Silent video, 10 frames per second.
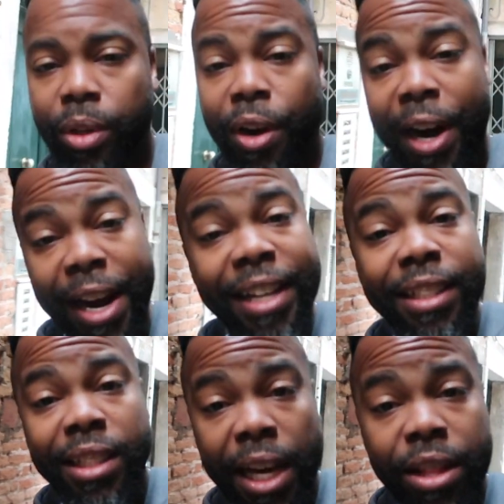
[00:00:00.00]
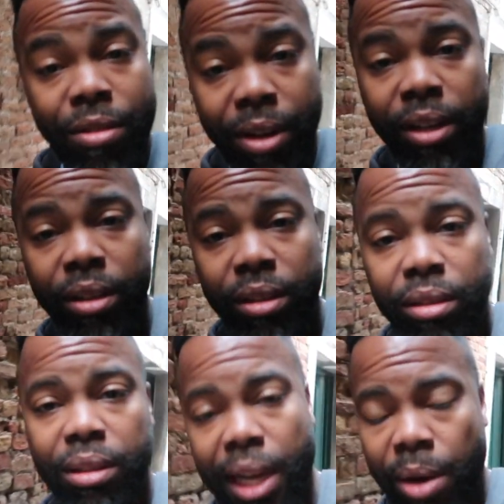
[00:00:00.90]
All right, it is day three.
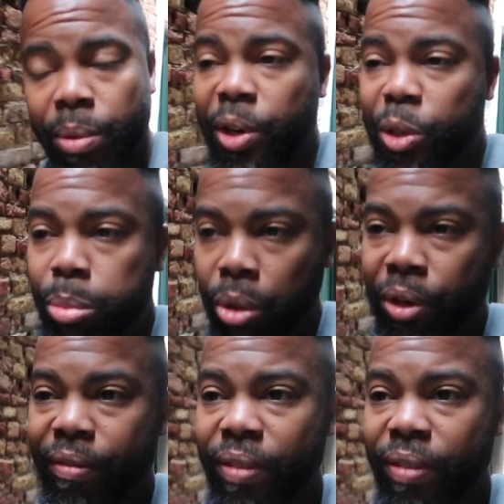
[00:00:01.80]
Today we're exploring